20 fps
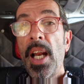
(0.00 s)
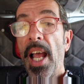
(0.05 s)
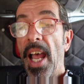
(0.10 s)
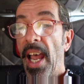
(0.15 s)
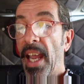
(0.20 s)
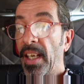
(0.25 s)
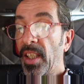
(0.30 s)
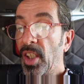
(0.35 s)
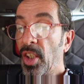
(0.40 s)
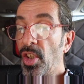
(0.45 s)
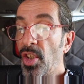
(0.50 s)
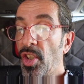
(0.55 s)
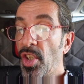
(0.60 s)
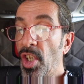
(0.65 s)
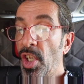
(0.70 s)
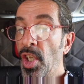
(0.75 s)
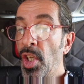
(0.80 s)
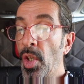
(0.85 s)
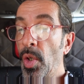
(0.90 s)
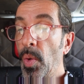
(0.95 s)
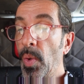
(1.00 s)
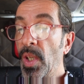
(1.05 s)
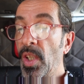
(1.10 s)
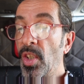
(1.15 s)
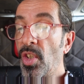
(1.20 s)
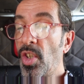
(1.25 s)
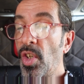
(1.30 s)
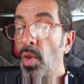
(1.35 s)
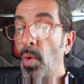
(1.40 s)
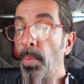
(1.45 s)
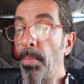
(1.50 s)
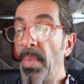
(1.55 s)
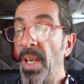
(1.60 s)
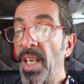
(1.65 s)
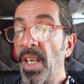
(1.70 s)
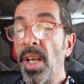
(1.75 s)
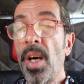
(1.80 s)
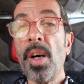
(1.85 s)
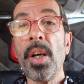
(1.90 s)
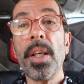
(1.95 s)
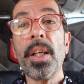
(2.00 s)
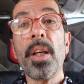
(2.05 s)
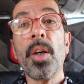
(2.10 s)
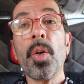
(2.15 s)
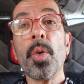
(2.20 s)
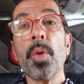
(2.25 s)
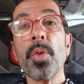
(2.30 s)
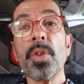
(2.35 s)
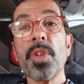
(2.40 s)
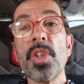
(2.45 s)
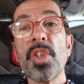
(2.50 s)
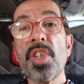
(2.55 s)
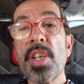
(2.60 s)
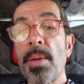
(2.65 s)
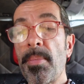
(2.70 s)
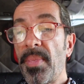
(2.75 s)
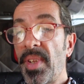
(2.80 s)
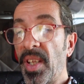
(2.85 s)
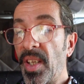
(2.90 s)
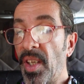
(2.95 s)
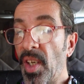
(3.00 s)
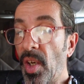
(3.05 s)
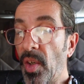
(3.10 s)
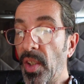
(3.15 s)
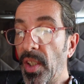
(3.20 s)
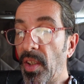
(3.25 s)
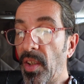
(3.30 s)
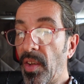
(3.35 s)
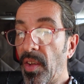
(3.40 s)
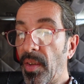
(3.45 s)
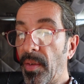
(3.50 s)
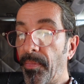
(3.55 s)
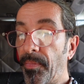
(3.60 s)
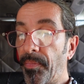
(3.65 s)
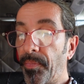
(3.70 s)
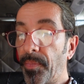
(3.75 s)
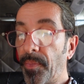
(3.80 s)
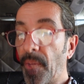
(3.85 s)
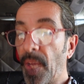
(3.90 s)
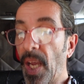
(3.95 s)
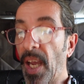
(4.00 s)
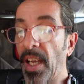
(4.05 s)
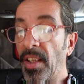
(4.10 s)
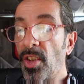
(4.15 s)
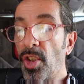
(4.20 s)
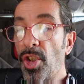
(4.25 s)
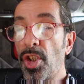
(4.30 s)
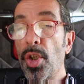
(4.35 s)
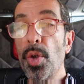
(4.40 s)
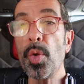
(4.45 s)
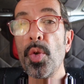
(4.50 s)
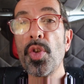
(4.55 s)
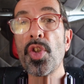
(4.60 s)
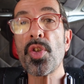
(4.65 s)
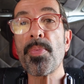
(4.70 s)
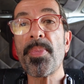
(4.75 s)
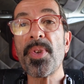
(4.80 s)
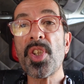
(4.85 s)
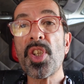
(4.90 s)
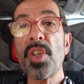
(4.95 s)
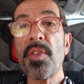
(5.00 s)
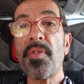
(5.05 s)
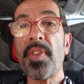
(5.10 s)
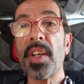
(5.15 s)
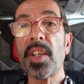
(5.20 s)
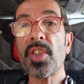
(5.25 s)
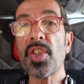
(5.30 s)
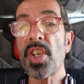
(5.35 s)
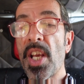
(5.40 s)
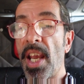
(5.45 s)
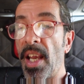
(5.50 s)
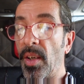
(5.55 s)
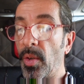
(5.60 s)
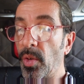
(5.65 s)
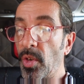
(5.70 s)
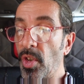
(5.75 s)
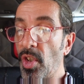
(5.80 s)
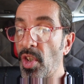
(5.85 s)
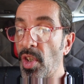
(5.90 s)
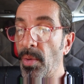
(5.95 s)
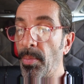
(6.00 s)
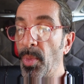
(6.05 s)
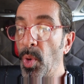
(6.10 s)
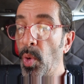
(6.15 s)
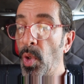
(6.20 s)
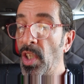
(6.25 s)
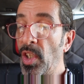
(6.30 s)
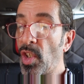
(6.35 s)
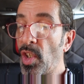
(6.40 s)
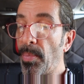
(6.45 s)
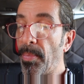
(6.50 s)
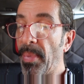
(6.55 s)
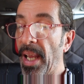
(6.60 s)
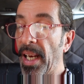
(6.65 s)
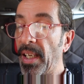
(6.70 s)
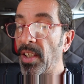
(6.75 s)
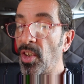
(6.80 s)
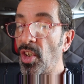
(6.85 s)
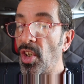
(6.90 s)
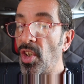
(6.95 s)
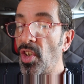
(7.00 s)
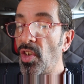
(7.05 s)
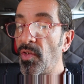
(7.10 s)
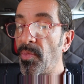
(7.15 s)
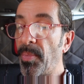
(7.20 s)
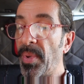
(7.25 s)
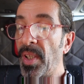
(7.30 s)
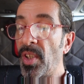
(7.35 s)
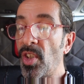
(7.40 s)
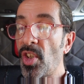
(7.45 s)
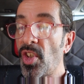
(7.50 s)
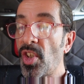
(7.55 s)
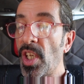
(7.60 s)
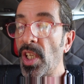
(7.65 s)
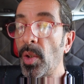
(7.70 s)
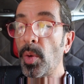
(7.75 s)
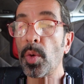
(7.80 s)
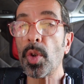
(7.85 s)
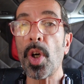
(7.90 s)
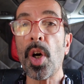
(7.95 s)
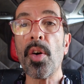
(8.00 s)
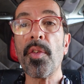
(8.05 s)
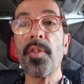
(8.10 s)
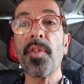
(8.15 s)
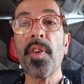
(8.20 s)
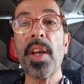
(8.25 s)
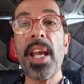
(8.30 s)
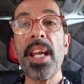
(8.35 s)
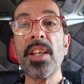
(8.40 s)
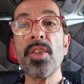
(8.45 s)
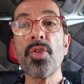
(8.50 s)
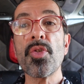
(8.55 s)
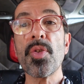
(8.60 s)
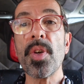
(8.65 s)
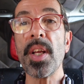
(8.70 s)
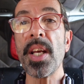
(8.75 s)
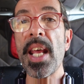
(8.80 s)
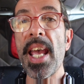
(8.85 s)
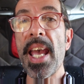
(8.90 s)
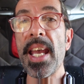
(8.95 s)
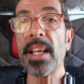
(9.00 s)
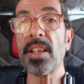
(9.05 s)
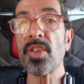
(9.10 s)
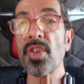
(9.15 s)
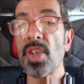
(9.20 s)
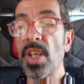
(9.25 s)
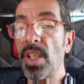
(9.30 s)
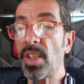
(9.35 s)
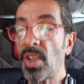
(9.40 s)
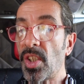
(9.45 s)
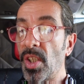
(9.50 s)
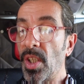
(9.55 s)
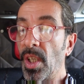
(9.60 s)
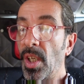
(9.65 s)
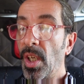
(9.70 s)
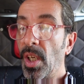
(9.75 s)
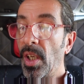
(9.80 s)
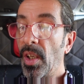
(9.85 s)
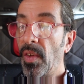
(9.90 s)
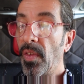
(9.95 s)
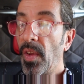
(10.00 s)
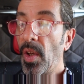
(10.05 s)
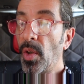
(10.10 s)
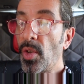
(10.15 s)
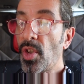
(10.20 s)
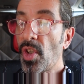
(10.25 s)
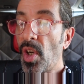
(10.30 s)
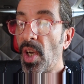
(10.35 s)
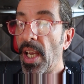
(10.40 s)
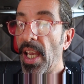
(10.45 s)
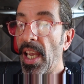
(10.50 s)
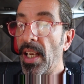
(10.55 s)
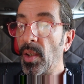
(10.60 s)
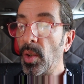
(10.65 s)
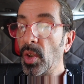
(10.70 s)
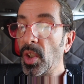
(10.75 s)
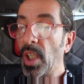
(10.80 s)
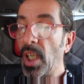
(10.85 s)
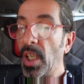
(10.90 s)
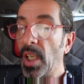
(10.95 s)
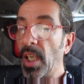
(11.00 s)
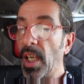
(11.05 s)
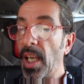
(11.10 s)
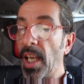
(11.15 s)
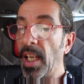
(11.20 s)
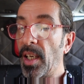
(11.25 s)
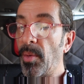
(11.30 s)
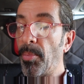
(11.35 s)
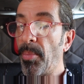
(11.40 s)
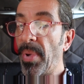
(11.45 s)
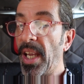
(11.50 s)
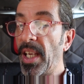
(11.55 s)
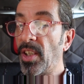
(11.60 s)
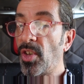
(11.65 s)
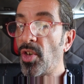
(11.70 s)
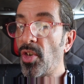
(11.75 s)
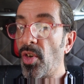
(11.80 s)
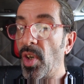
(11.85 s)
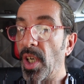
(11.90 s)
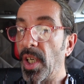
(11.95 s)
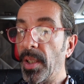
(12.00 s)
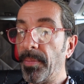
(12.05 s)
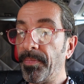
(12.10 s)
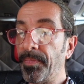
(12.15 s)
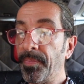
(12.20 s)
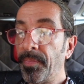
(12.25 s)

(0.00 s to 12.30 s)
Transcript: and continue until midnight on December the 9th. And 2 specific towns and municipalities have been sealed off for entry and exit. Those are Elda and Petra,